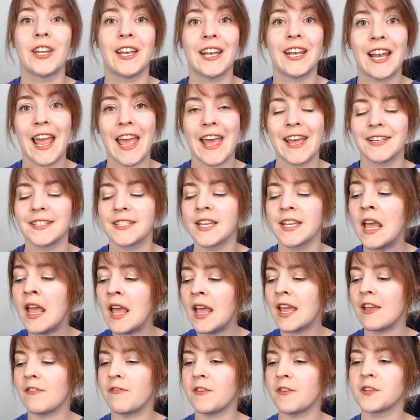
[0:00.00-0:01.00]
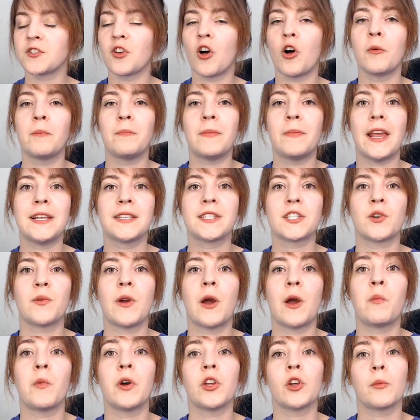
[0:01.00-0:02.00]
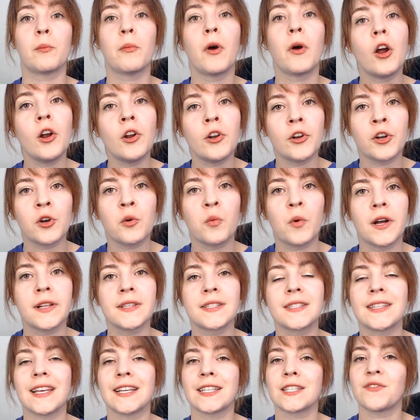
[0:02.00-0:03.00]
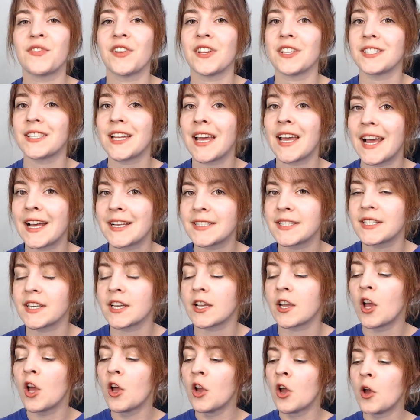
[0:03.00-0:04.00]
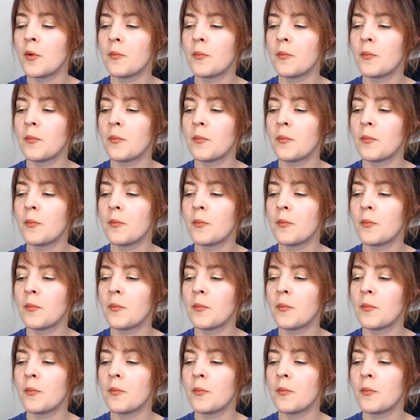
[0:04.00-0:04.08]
and if it's all based around what your partner wants, that's fantastic.